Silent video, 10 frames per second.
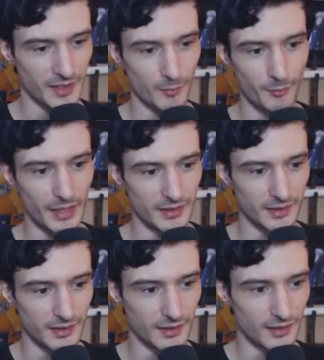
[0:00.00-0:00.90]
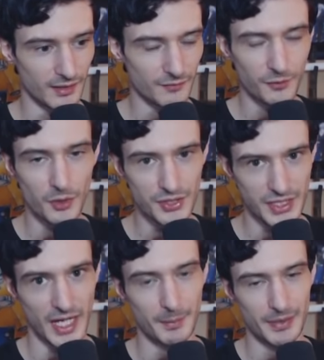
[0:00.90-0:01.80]
But full
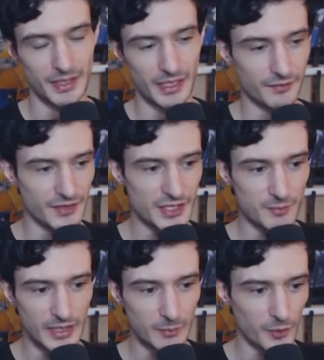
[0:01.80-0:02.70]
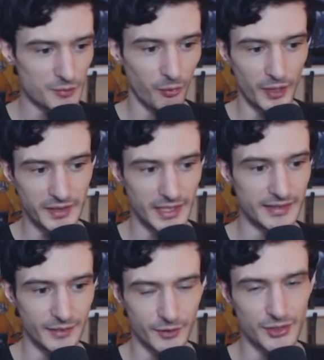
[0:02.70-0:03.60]
stop. If this meme was pointed a
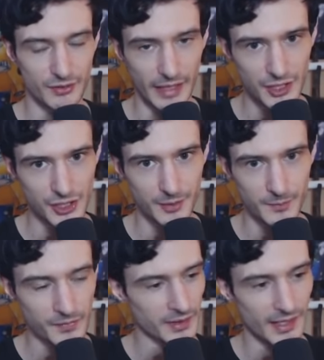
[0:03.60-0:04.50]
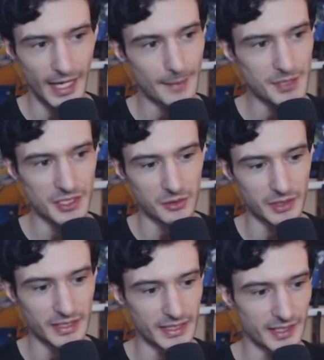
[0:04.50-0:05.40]
different direction,
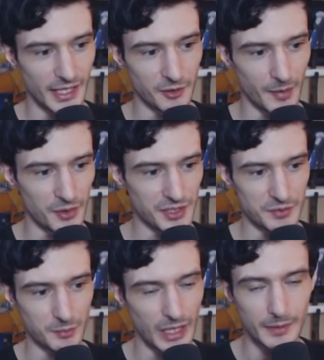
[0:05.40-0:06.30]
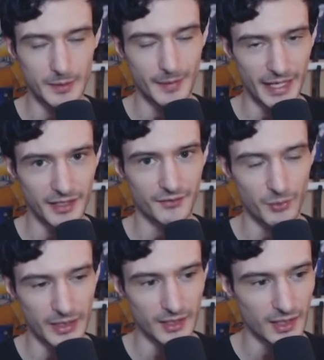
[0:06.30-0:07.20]
absolutely the account who posted this would probably be banned off
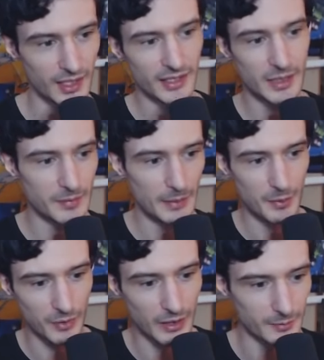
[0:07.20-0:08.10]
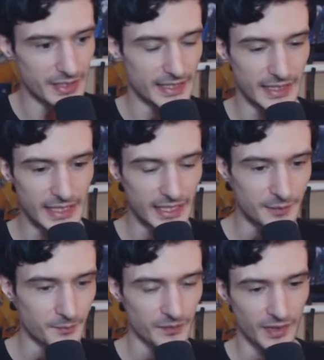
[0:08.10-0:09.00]
Twitter. The meme would probably be deleted.
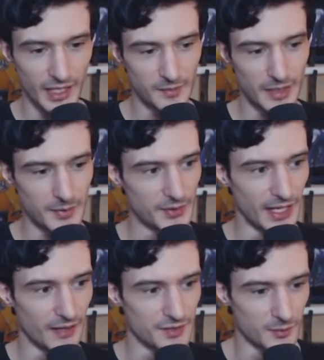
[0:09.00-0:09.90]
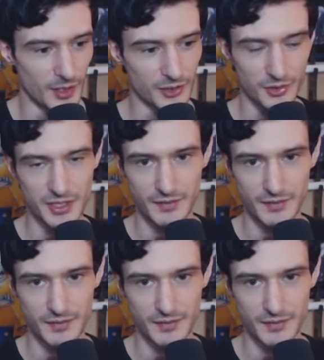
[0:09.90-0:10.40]
And maybe you'd have some articles even